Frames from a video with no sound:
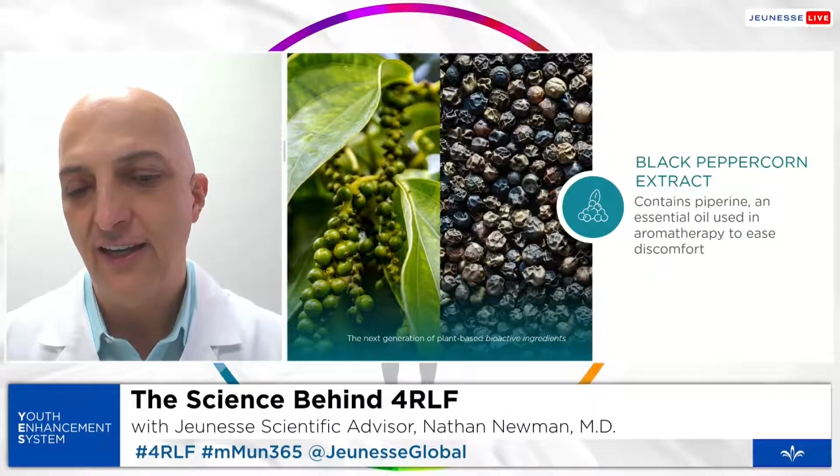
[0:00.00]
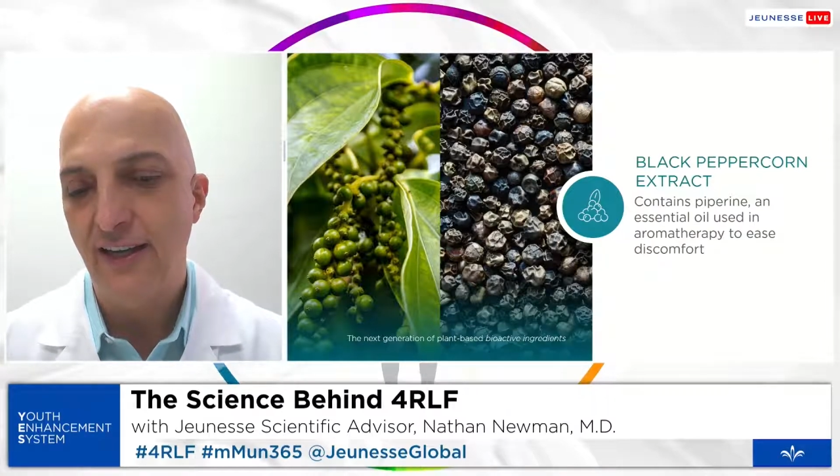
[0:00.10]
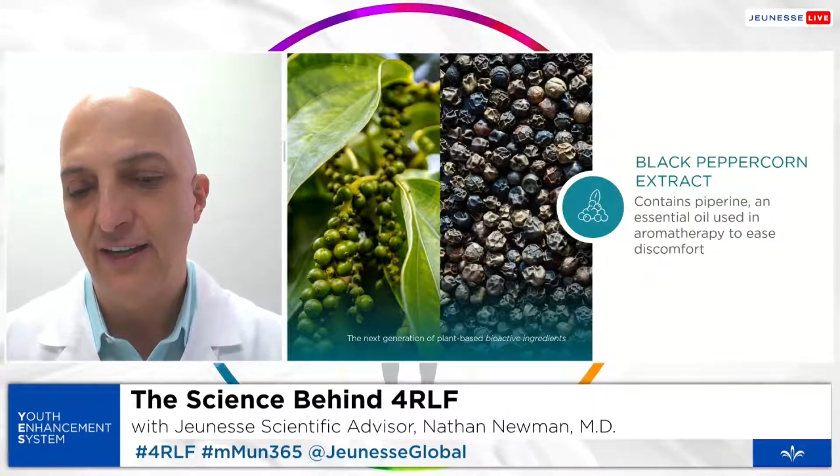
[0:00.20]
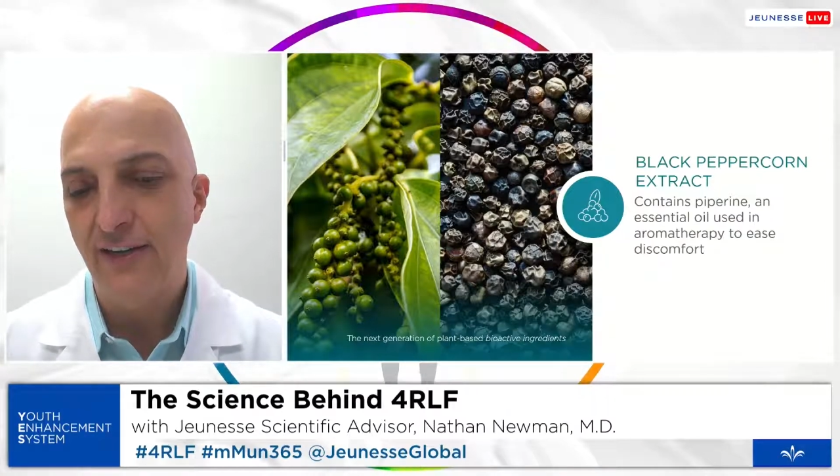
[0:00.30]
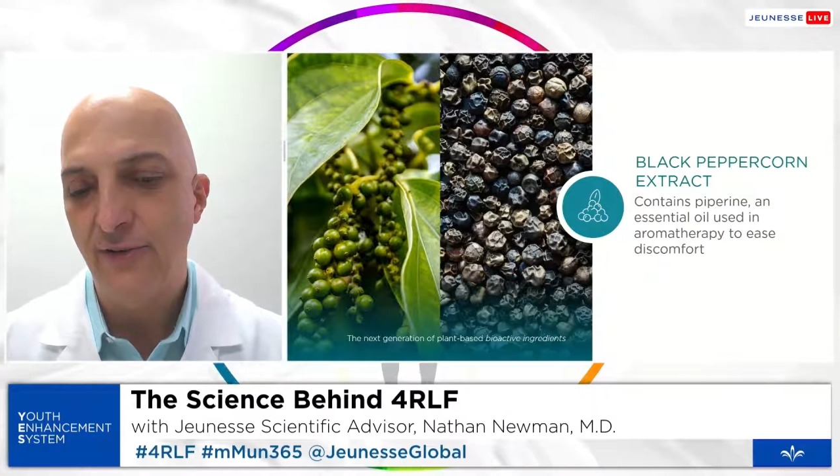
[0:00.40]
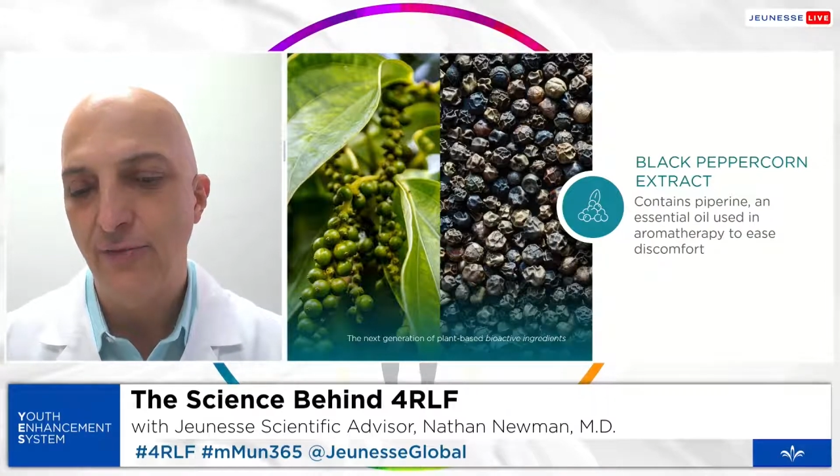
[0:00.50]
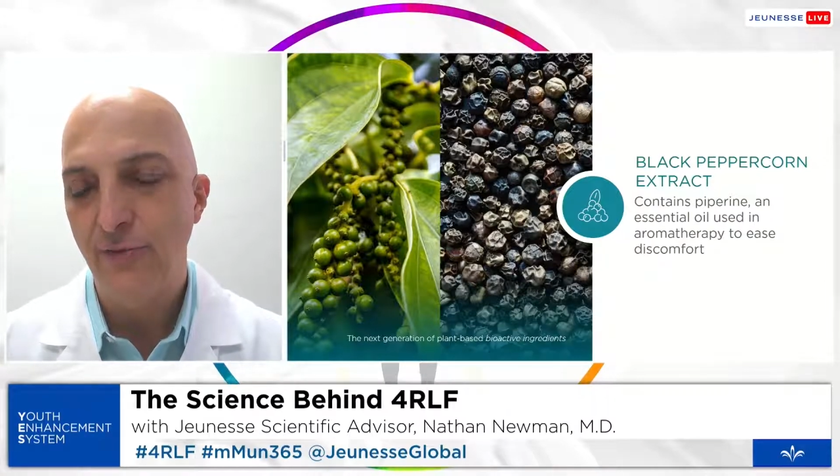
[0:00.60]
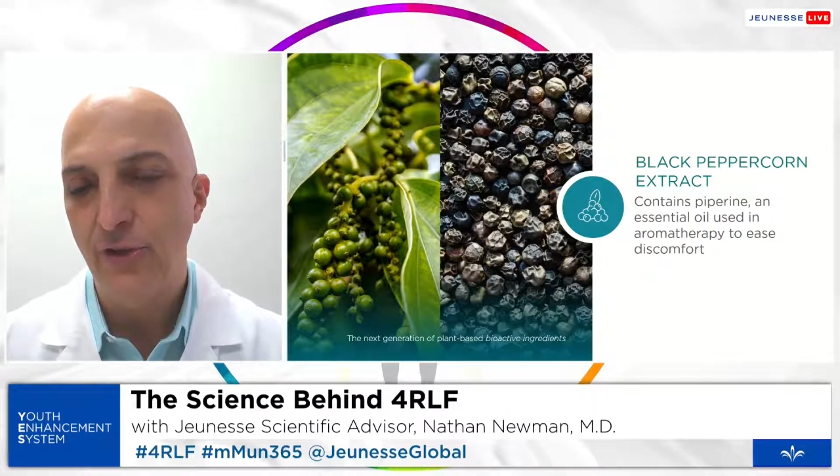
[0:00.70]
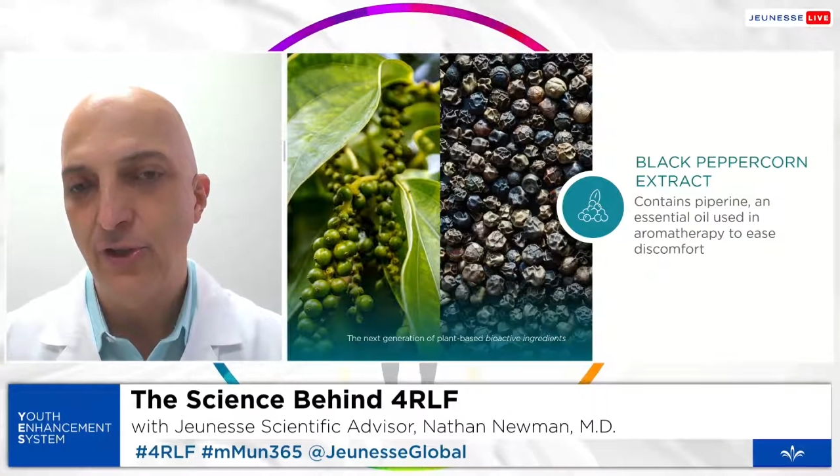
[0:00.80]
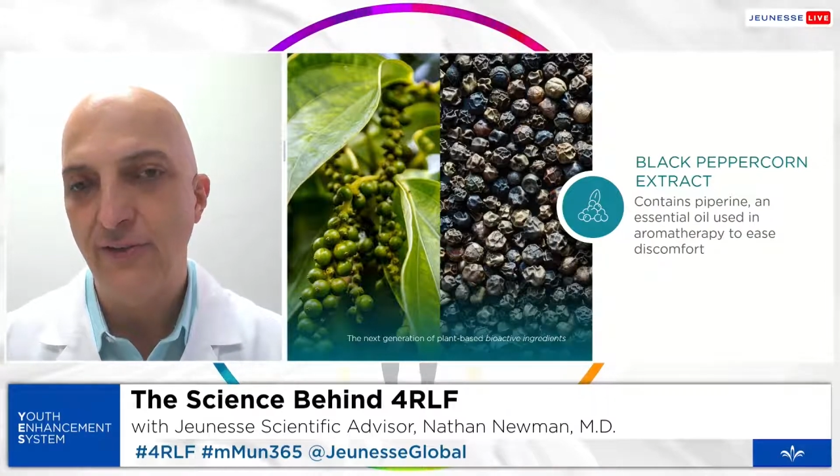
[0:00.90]

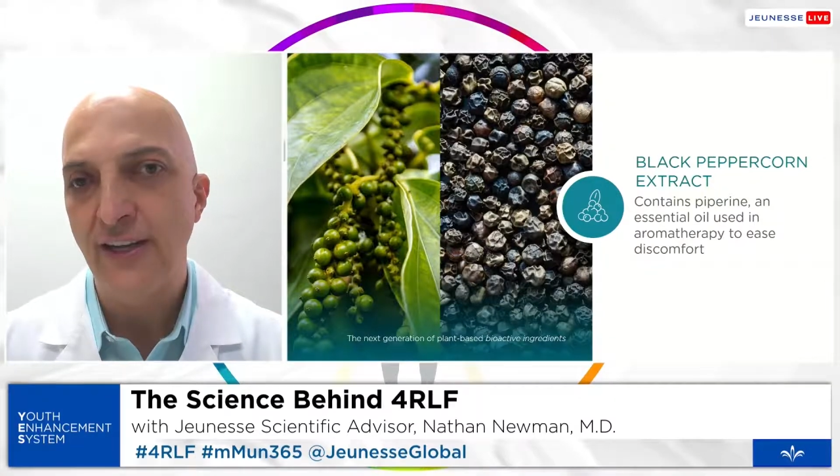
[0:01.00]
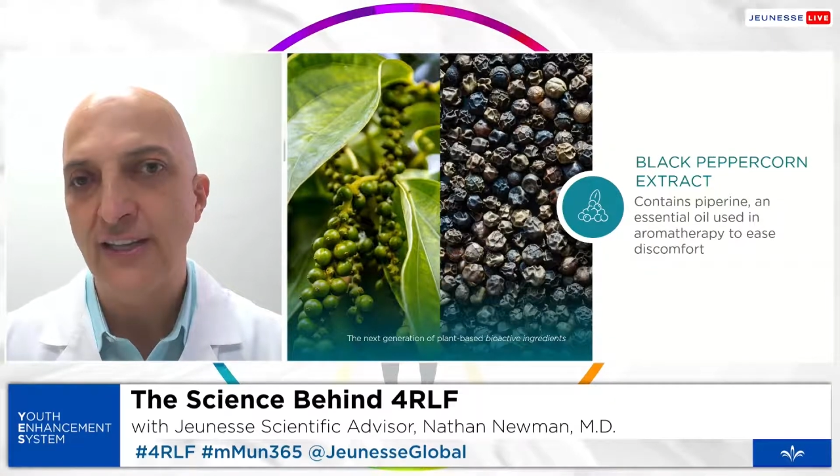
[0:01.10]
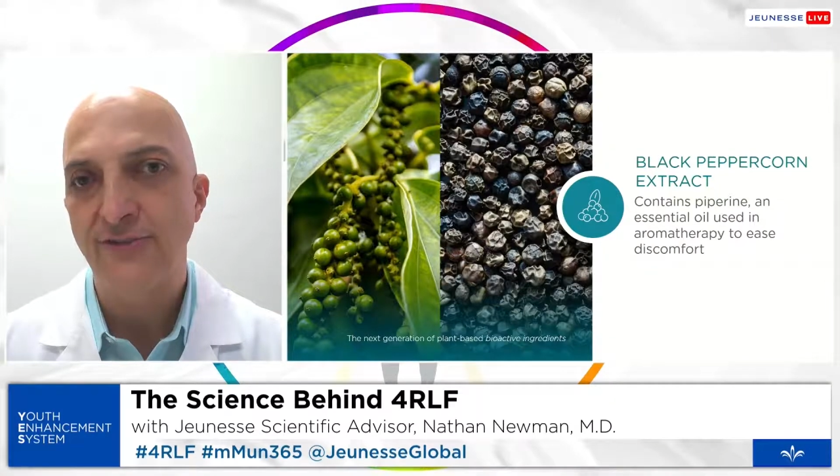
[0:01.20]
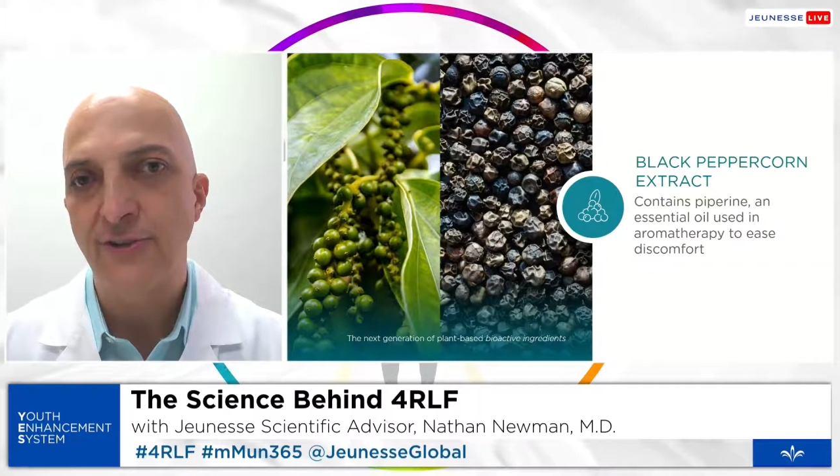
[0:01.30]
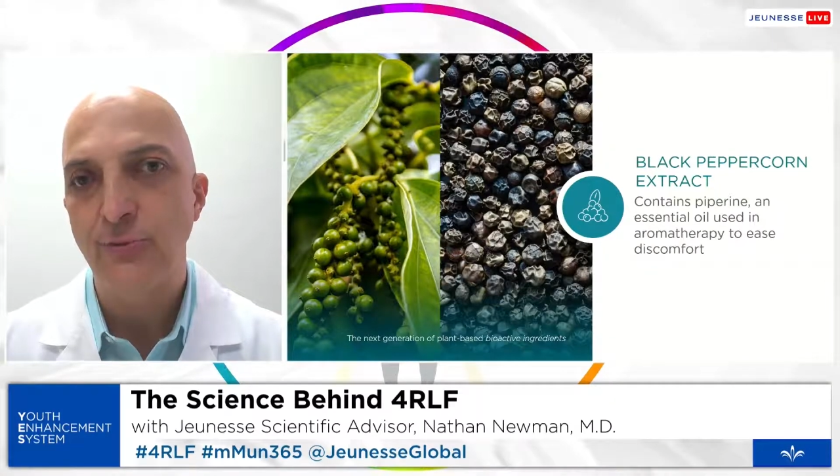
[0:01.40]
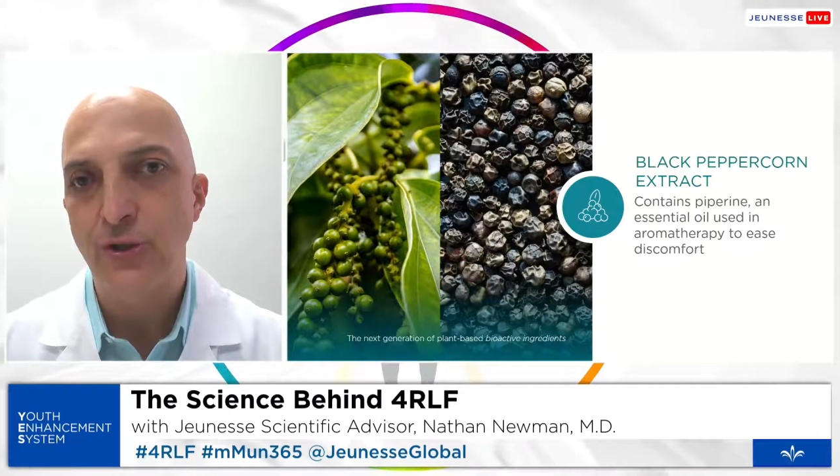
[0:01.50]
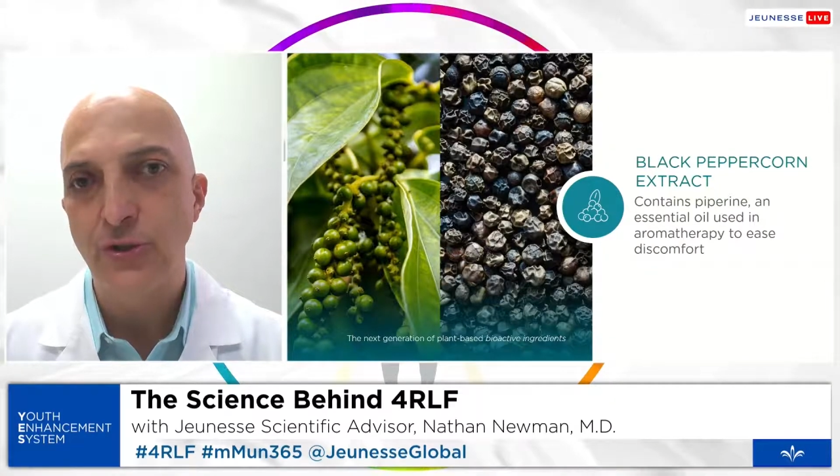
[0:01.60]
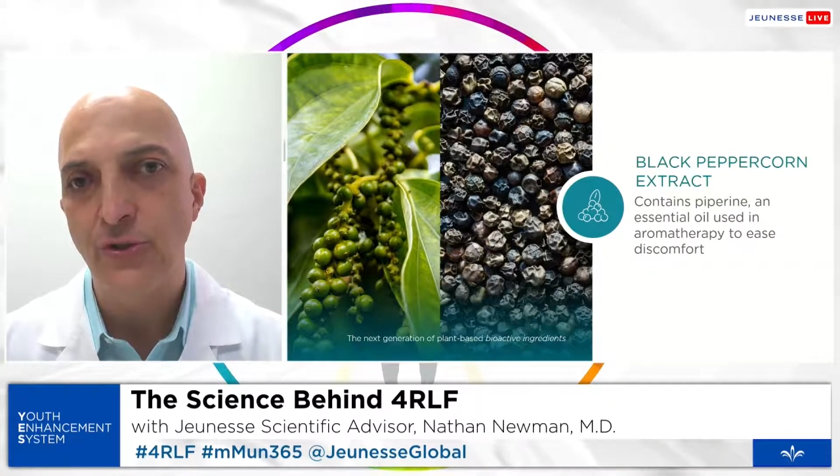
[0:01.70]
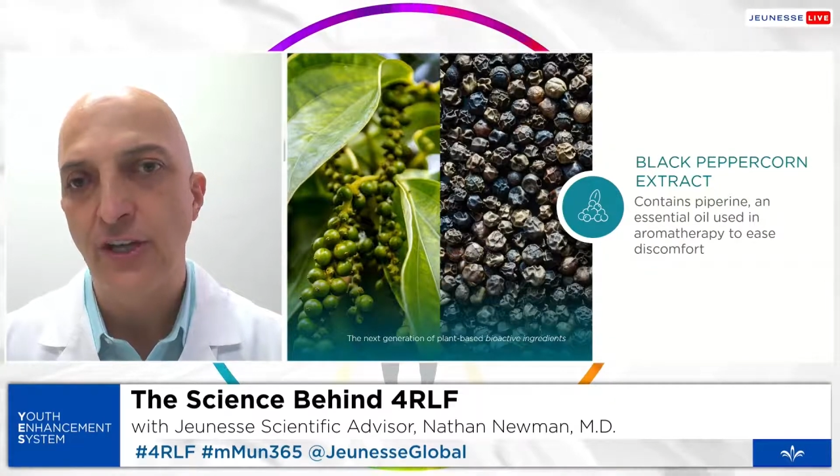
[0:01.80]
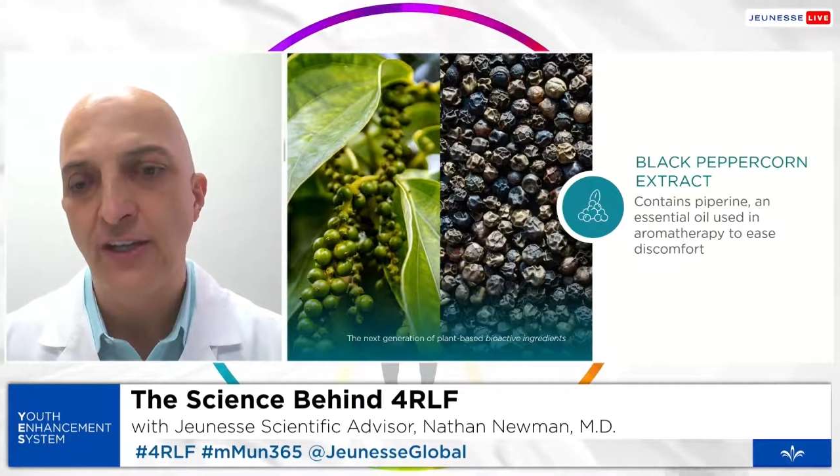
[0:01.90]
nerve endings from
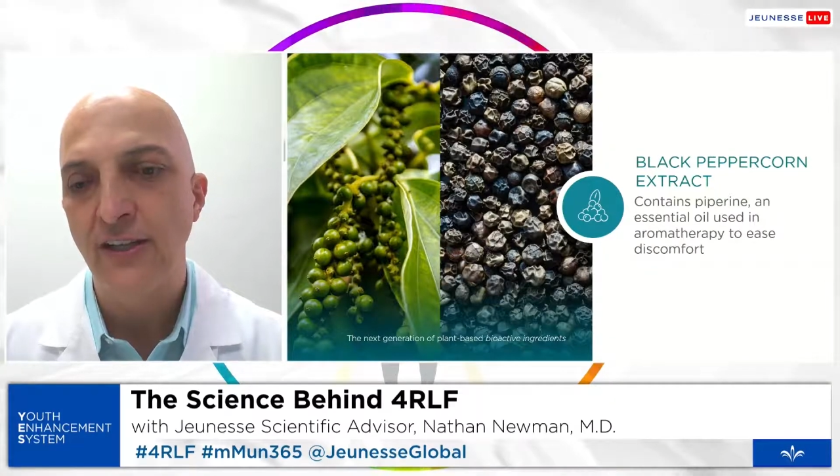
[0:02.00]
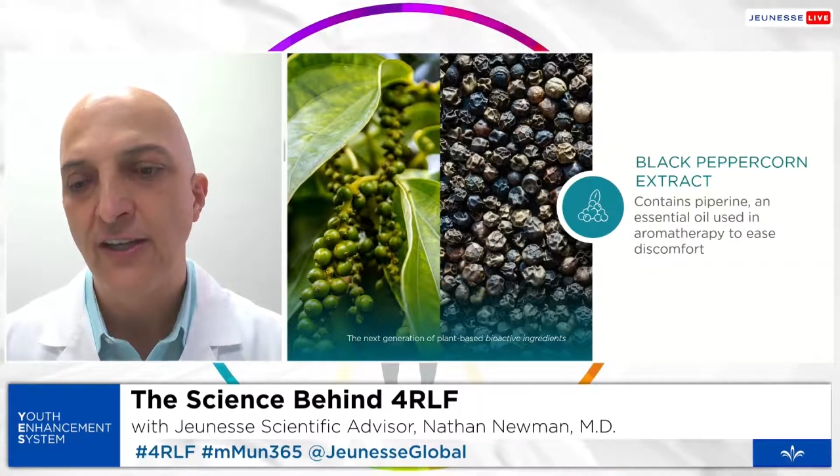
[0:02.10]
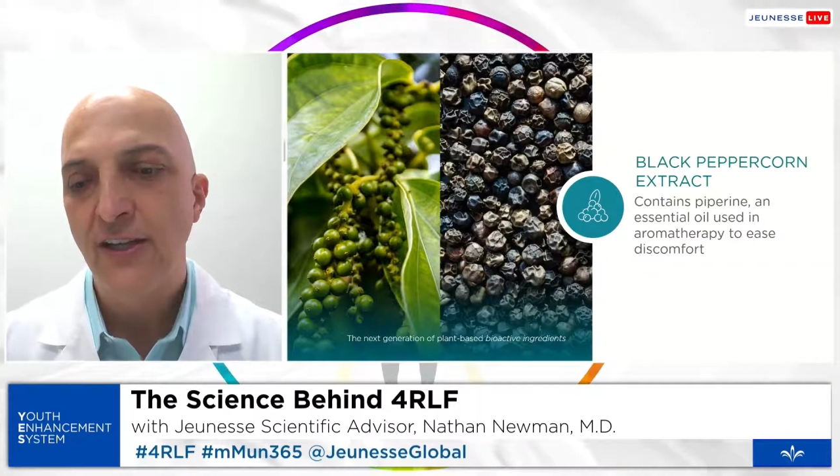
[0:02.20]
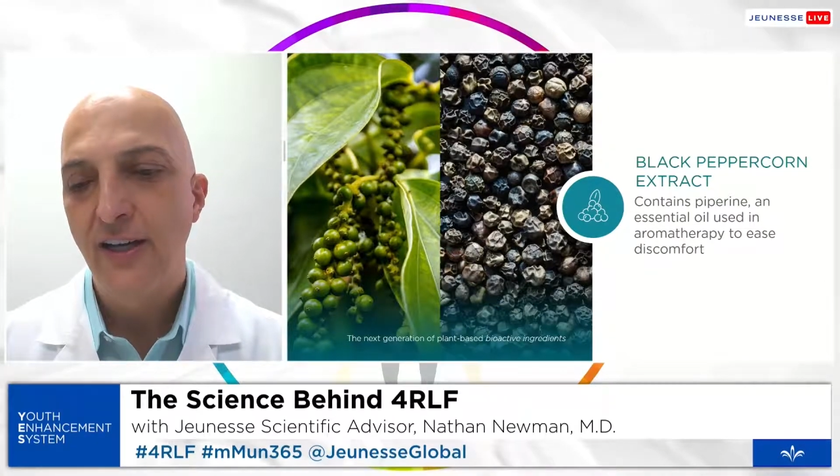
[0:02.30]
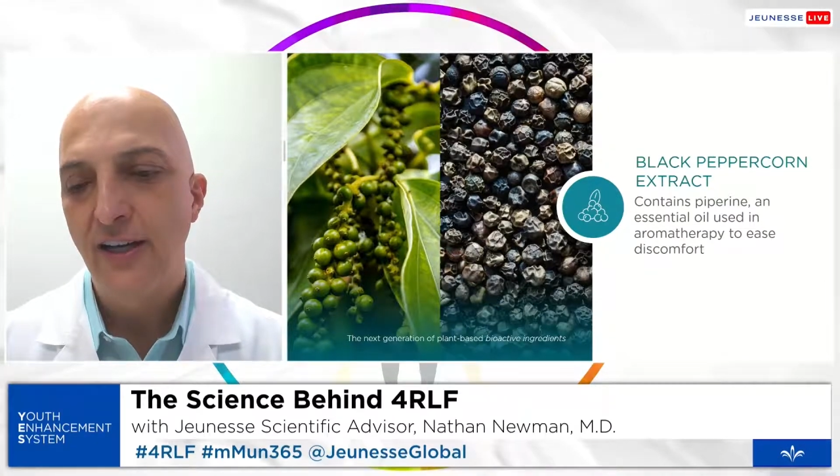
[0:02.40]
shooting